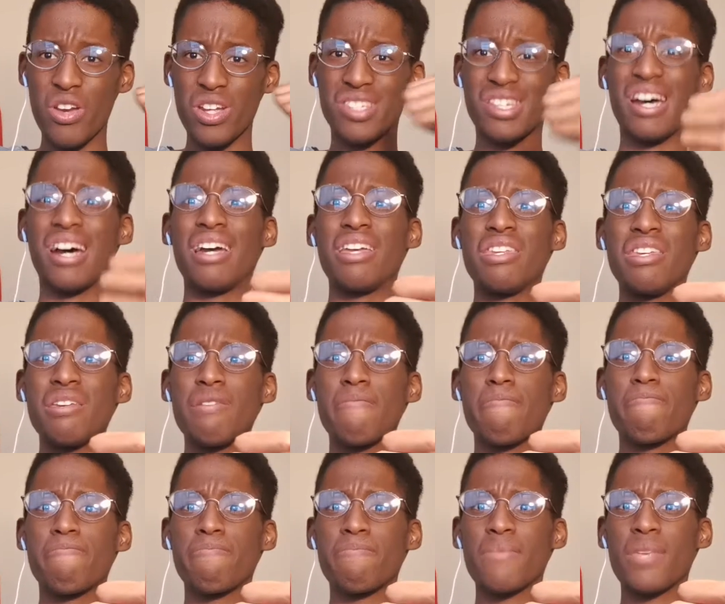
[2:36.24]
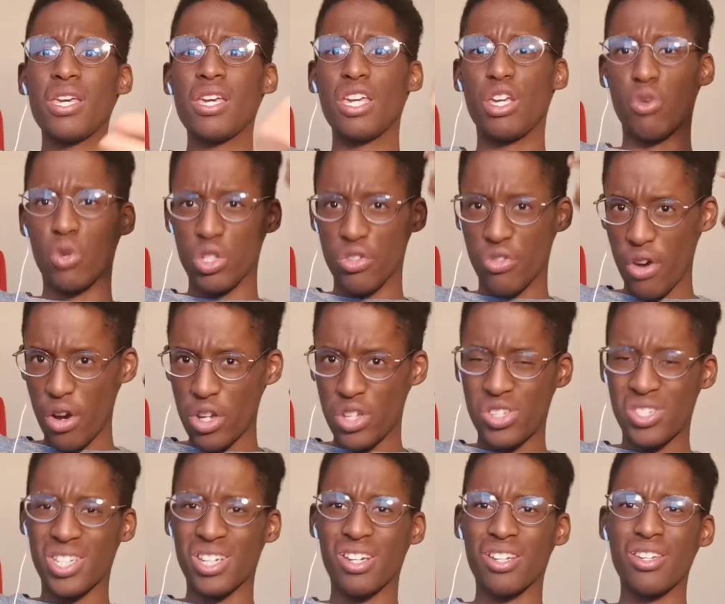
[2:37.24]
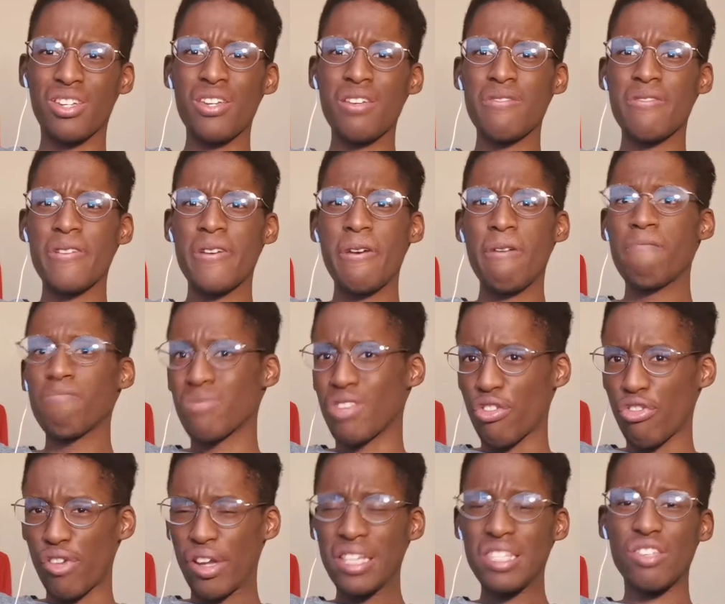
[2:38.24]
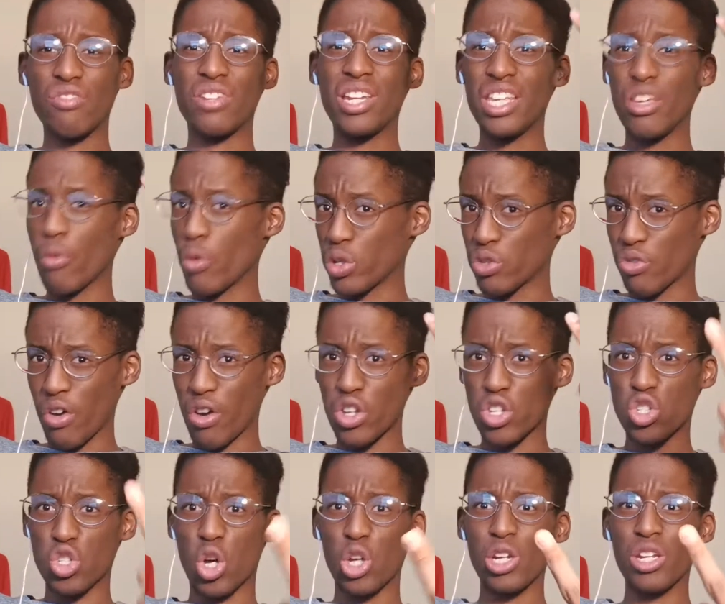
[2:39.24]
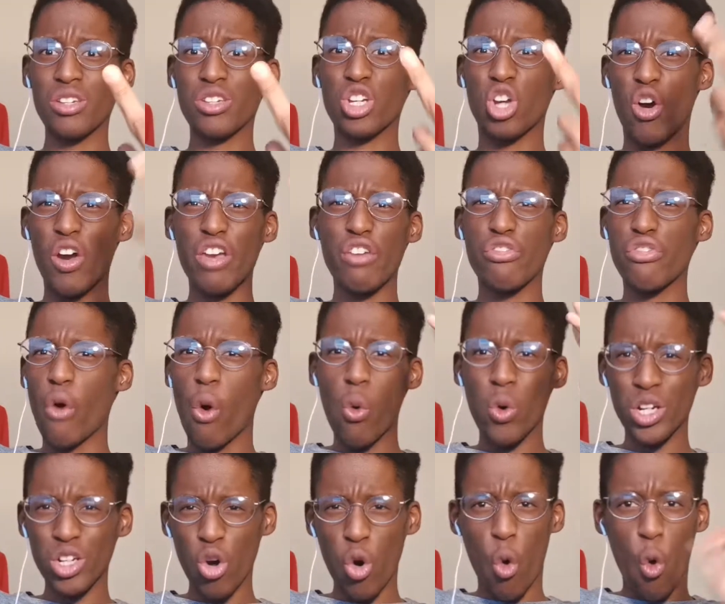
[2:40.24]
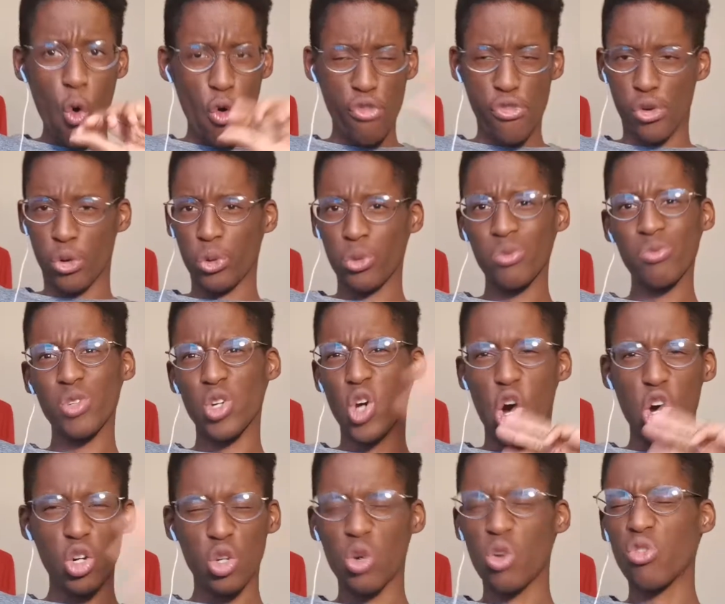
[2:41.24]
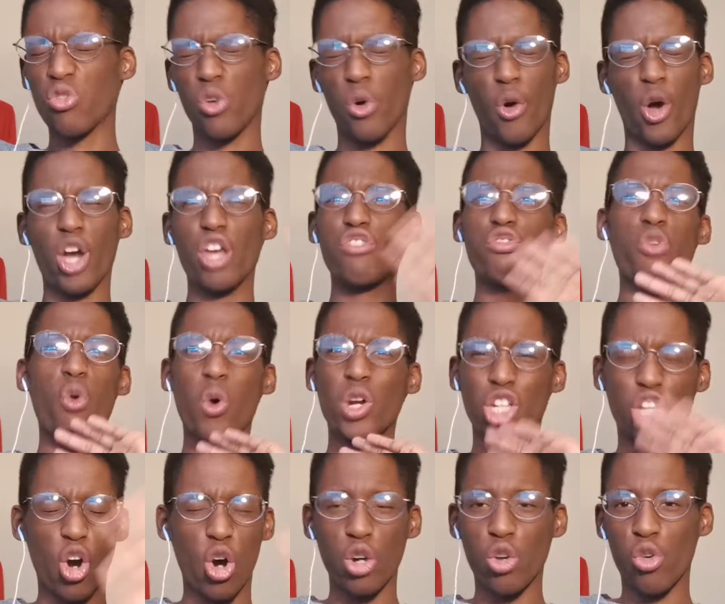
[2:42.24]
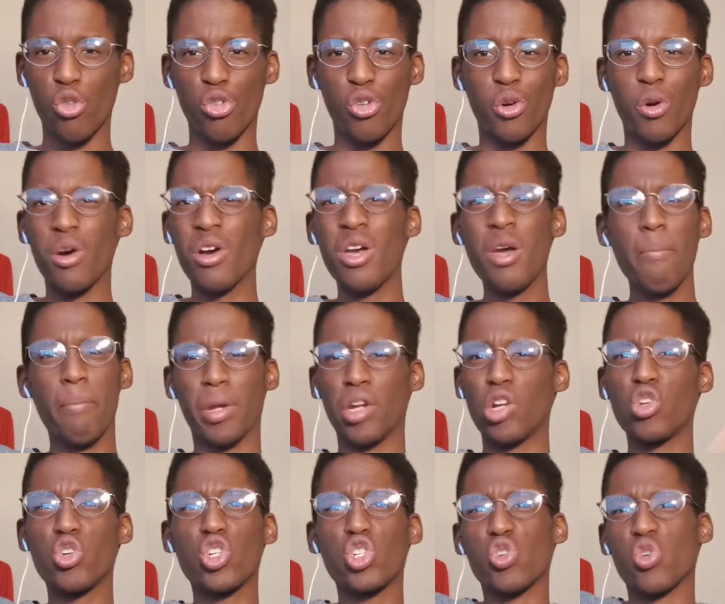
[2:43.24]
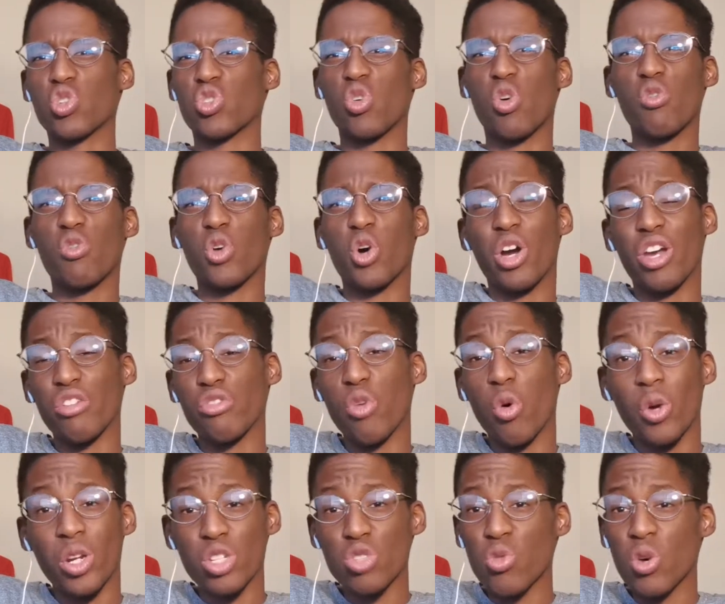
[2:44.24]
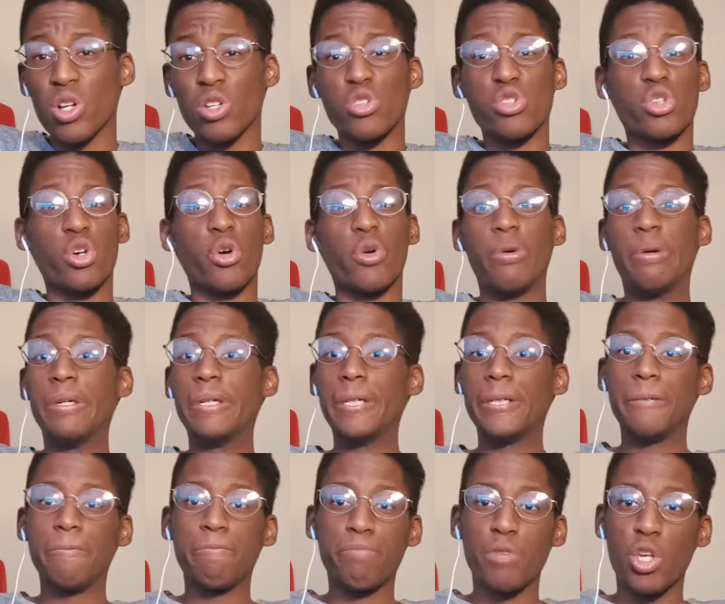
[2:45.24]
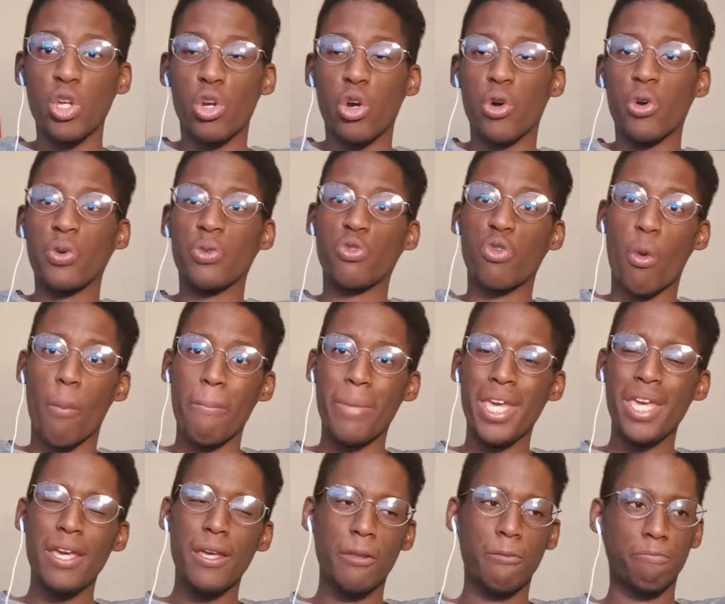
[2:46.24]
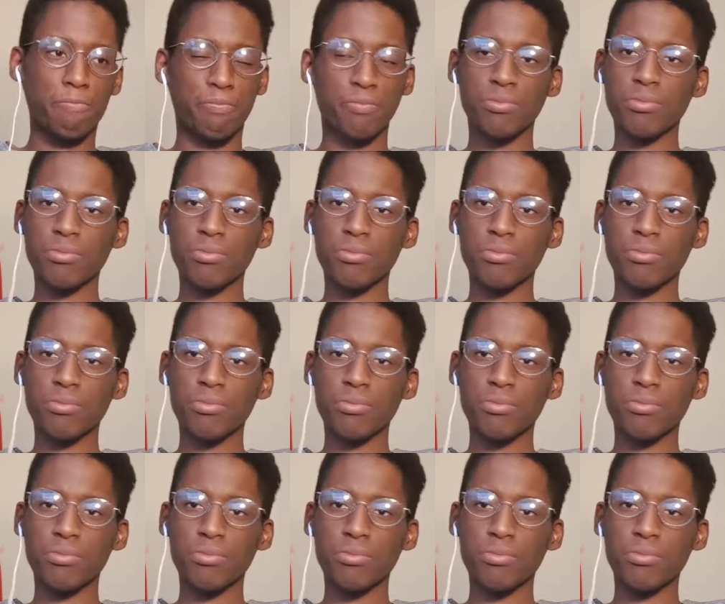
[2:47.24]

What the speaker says: tidy. He was very sturdy. Defensively, he was very solid. Going forward, awful. God awful. Going forward, God awful. But Luke Shaw's awful going forward as well. So, you know, for me,